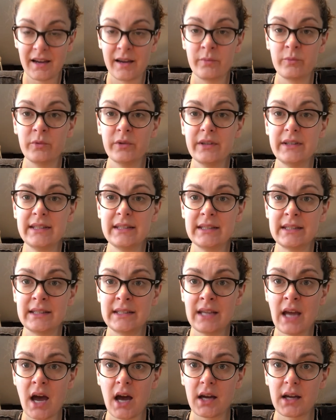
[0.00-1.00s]
I'm really
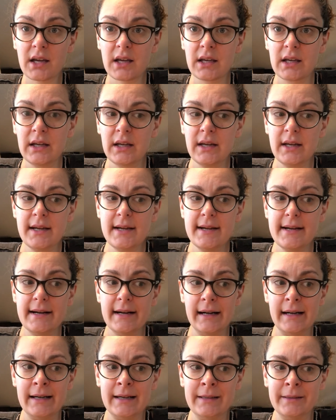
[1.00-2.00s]
stuck.
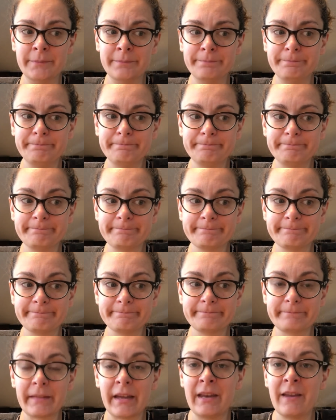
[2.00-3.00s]
And
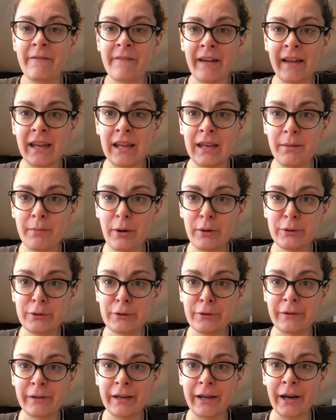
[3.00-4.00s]
if I get
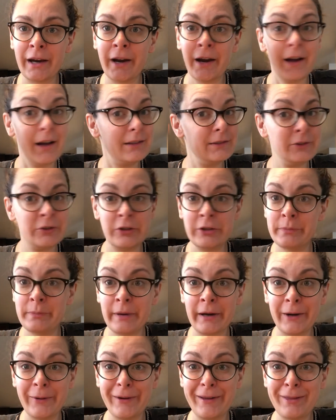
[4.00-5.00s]
emotional here, just
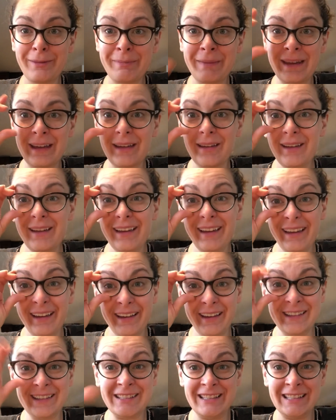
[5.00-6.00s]
bear with me,
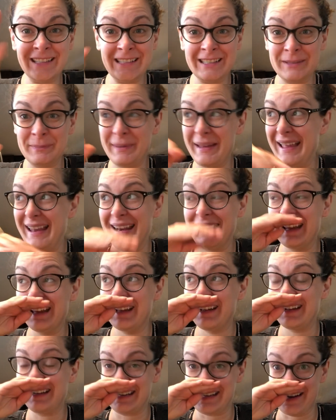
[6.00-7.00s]
because this has
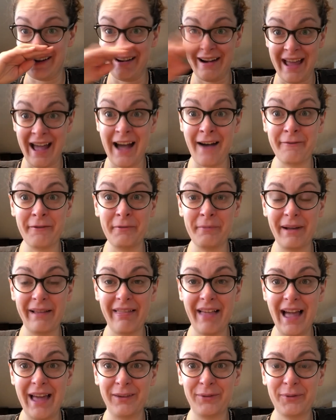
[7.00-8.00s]
been a year and a half of my
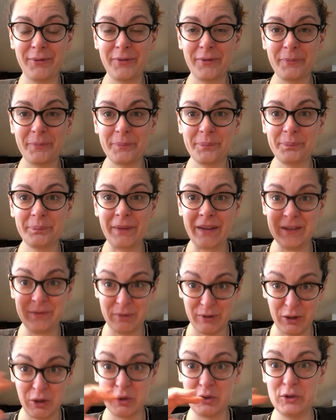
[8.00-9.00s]
life has
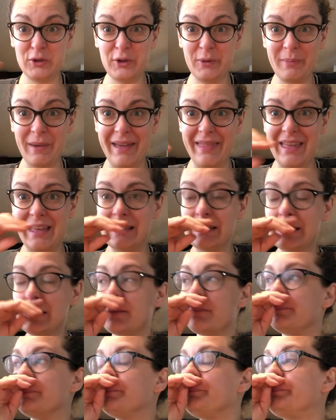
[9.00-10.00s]
been consumed by this.